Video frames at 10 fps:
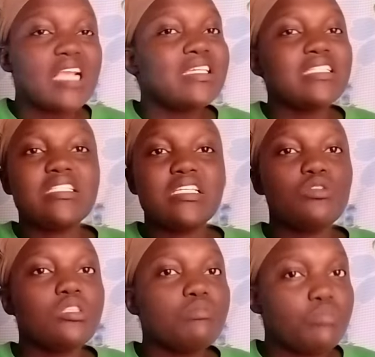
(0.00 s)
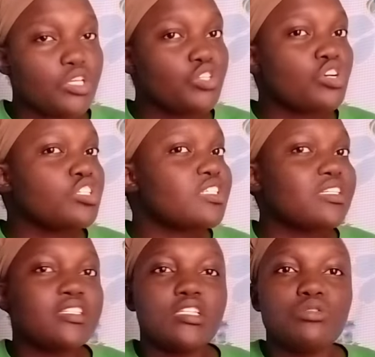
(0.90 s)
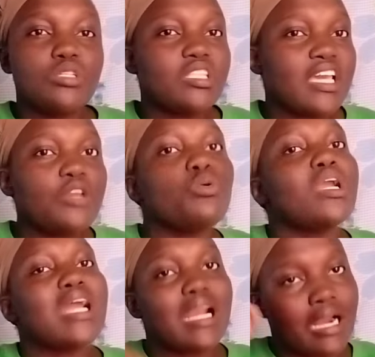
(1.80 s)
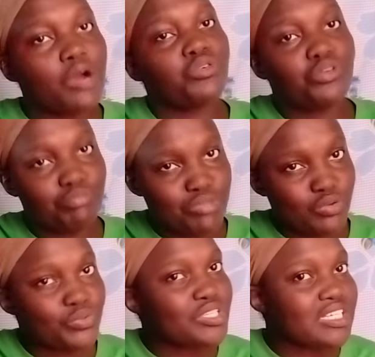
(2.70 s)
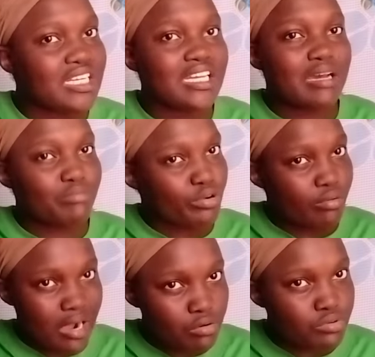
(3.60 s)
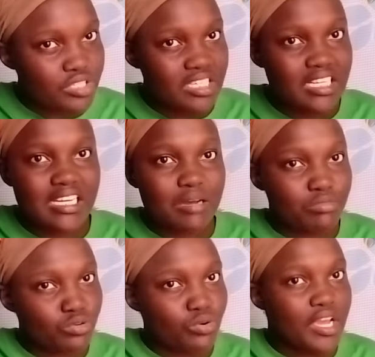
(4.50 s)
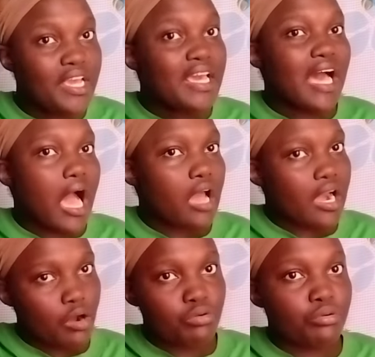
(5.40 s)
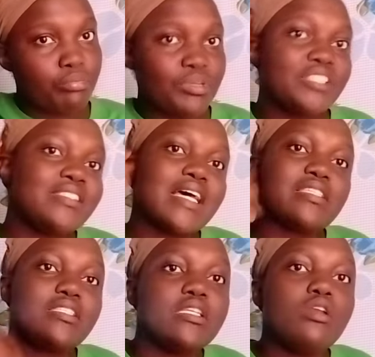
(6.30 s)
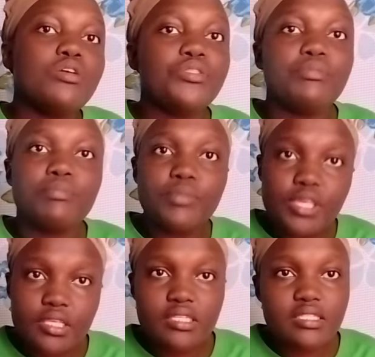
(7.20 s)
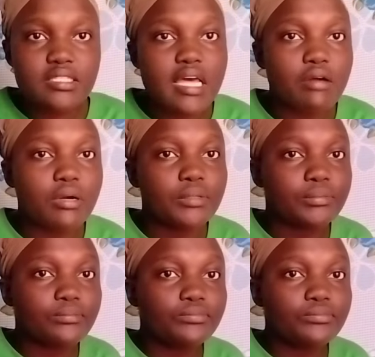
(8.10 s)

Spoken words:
Just deal with me. Don't deal with anyone around me. Usi deal na mtu wangu, usi deal na mtu around me. Just deal with me. Sawa.